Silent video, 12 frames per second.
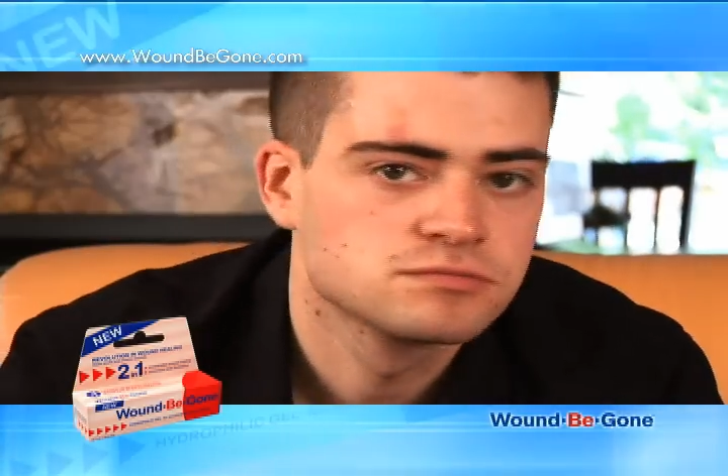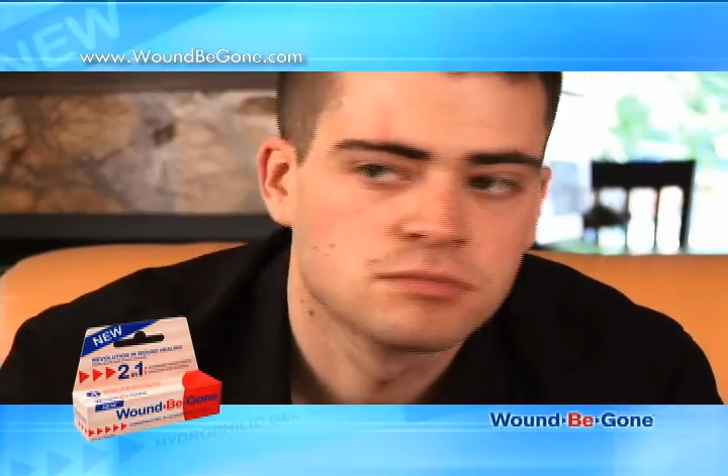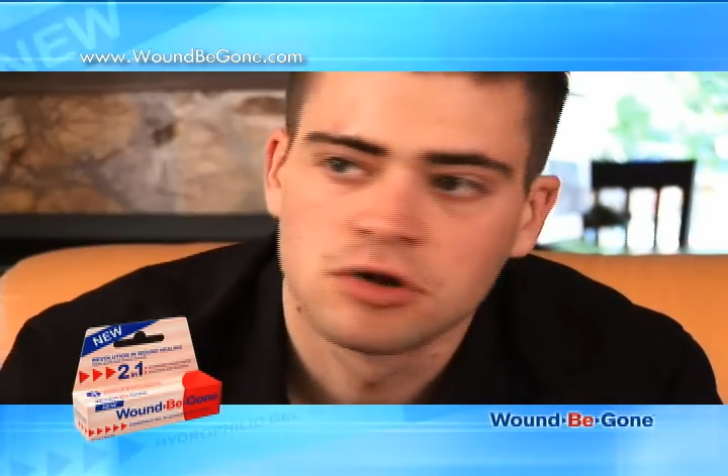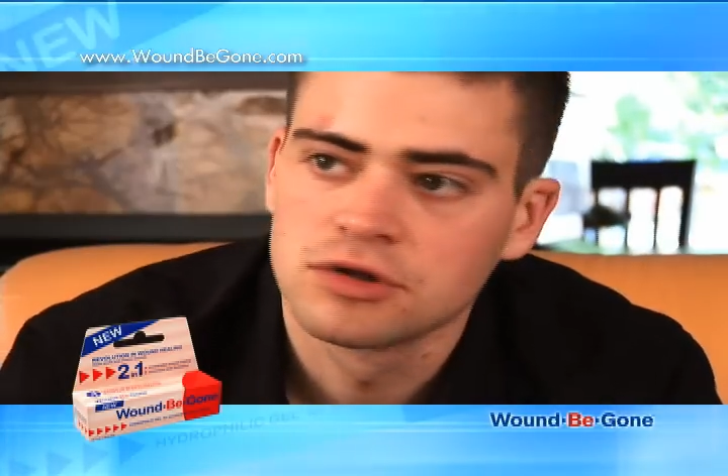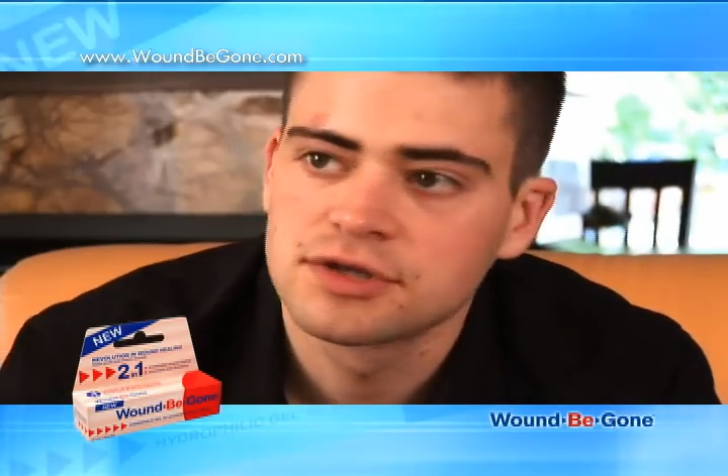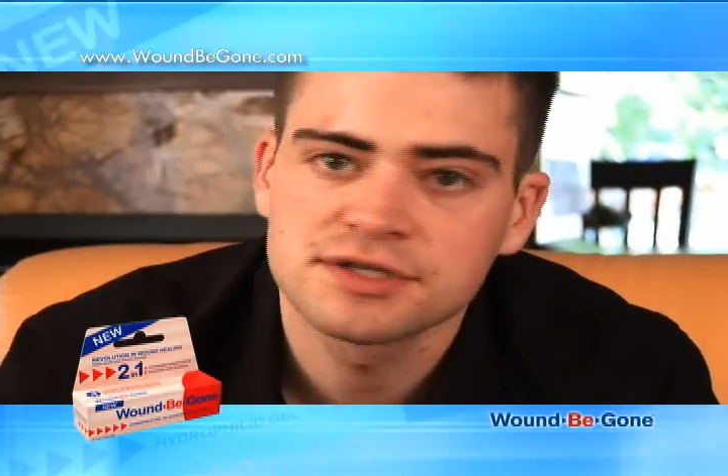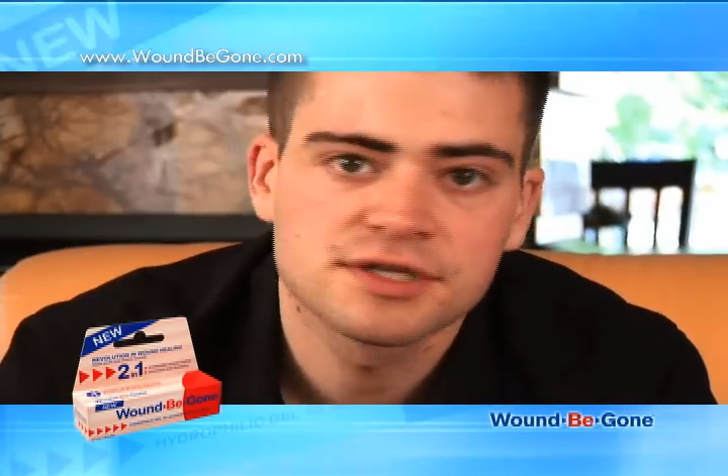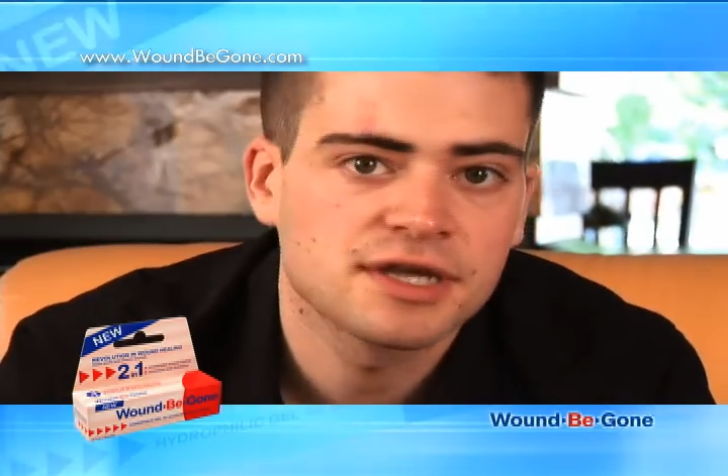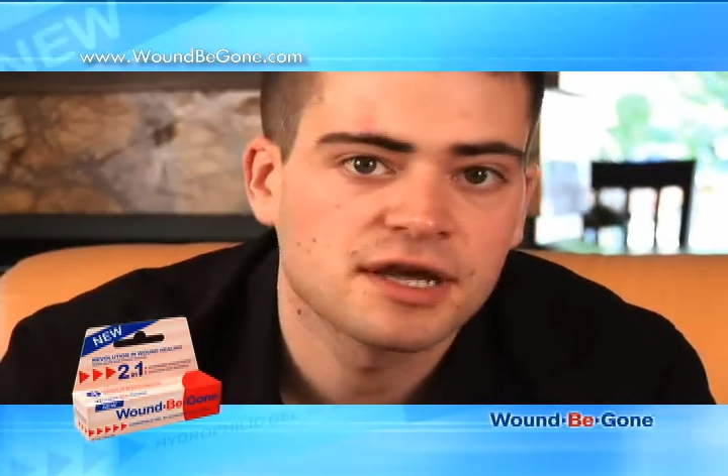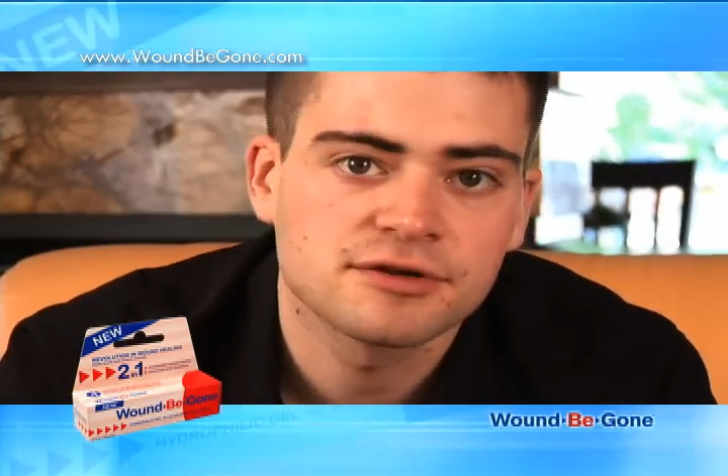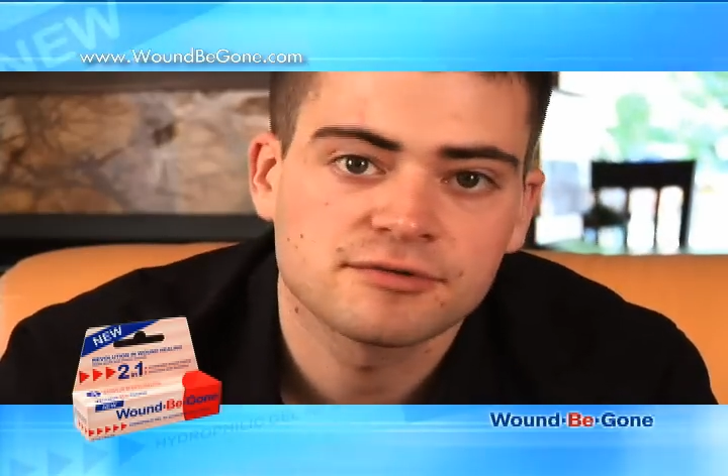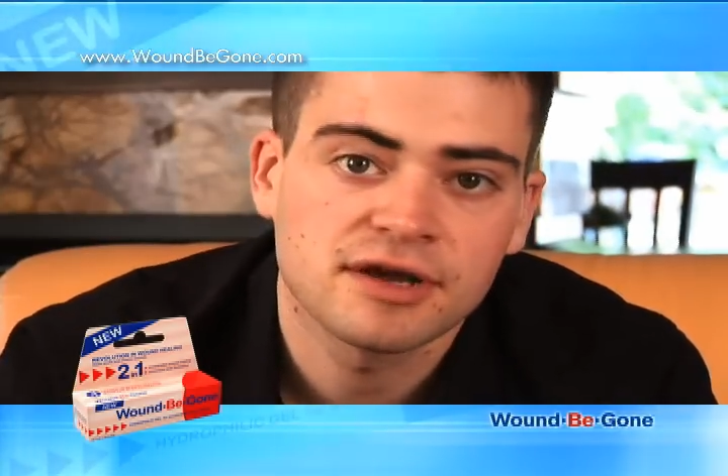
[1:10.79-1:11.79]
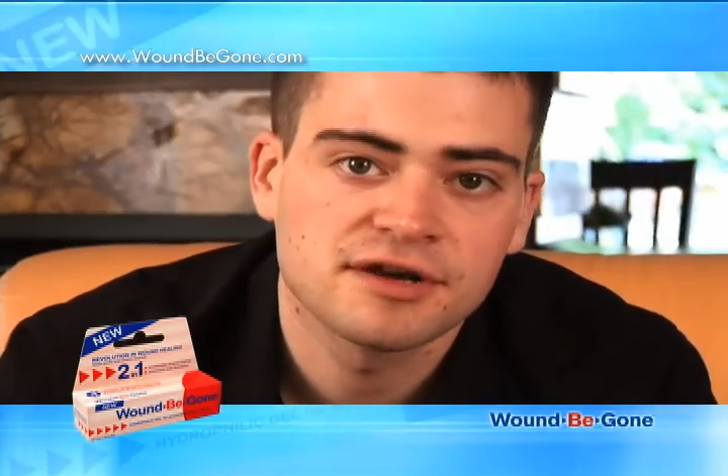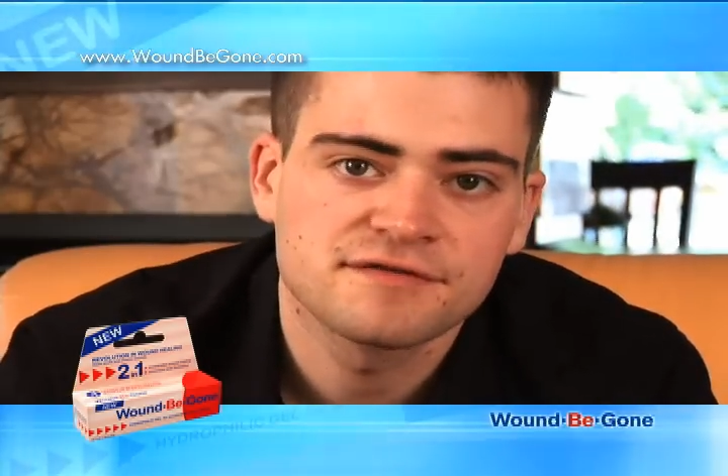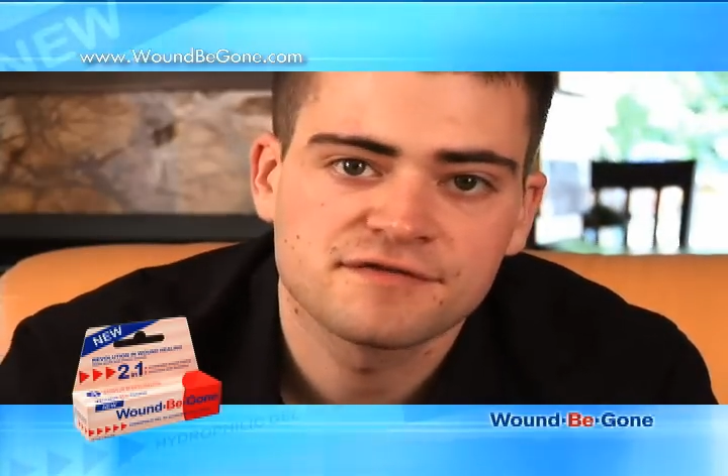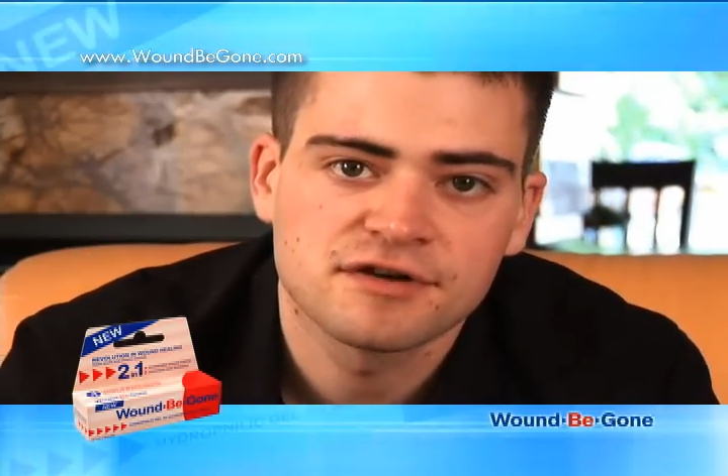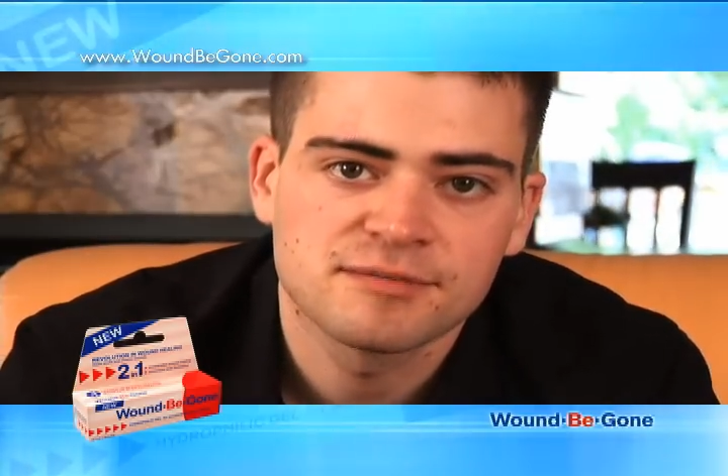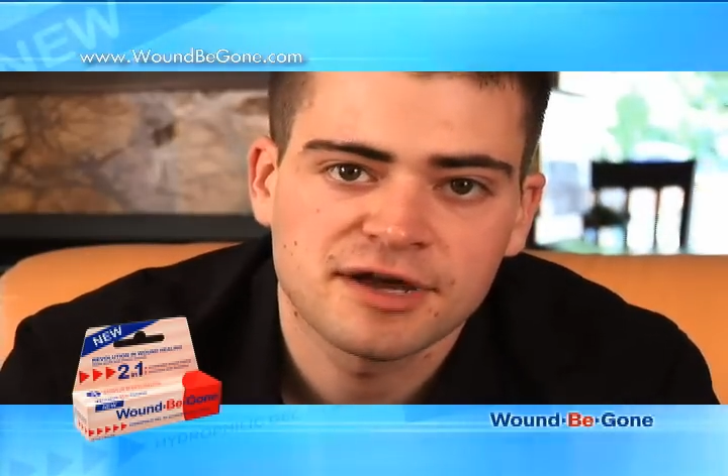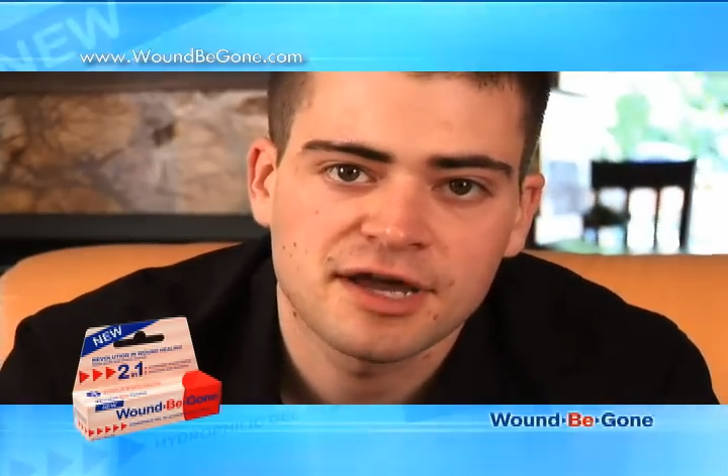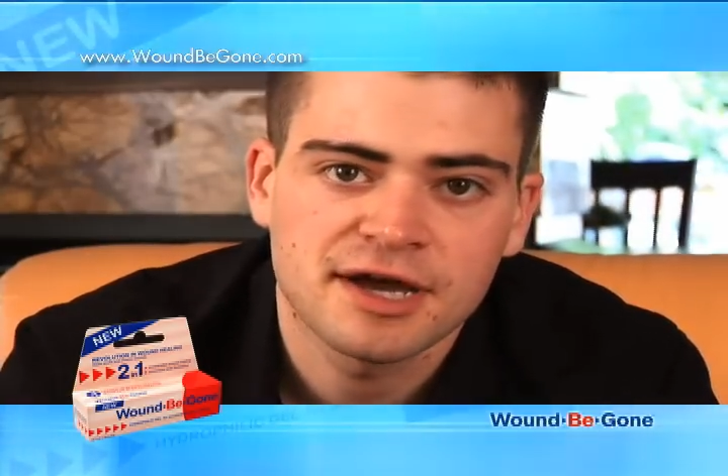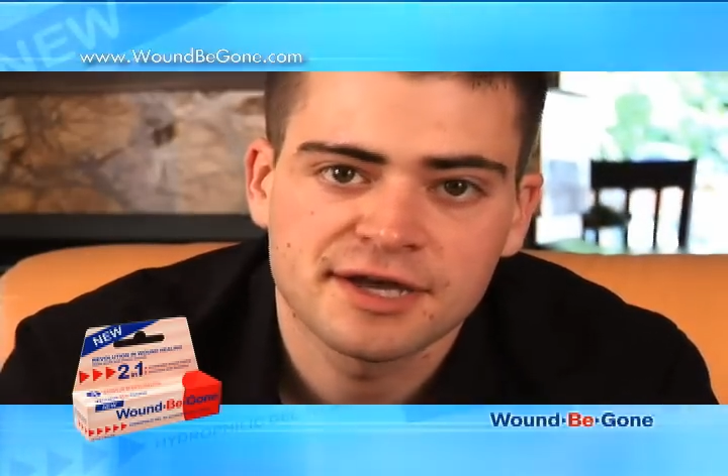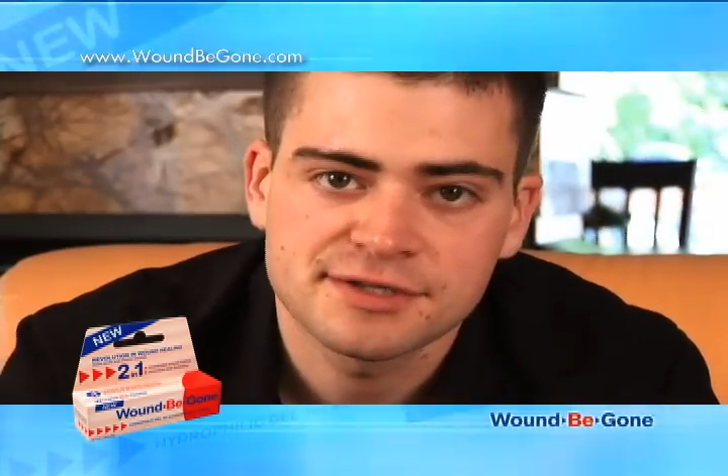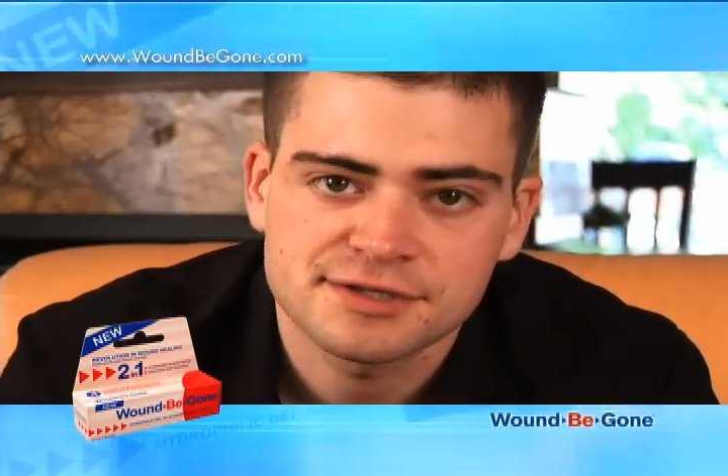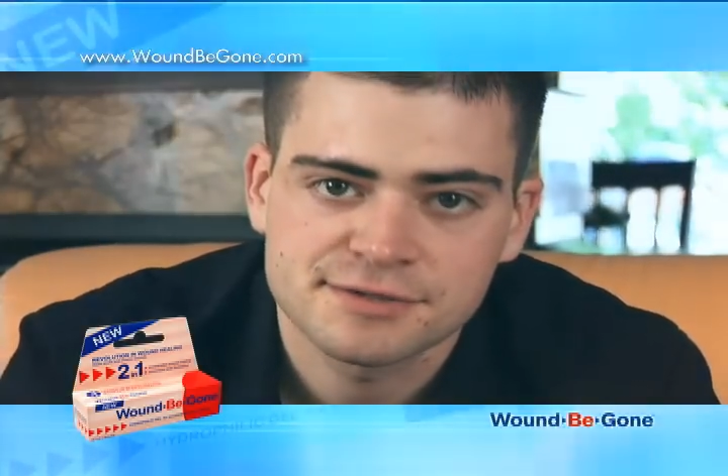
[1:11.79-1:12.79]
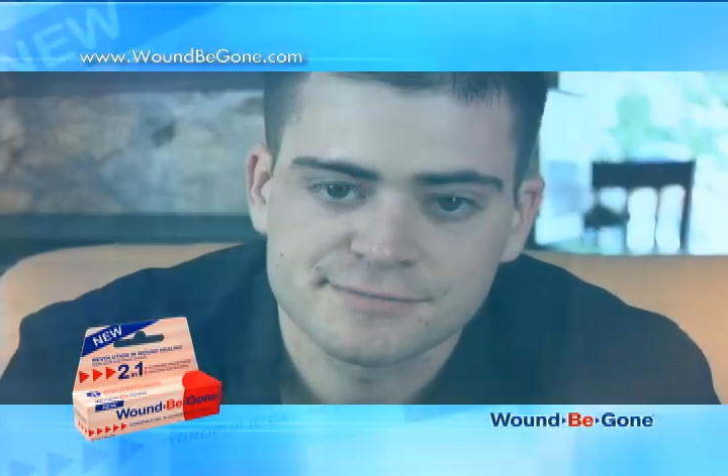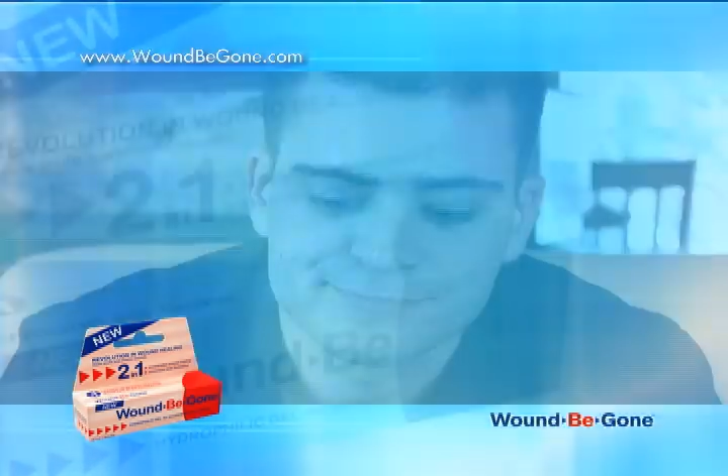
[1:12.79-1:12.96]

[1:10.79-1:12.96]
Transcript: molding together right in front of my eyes.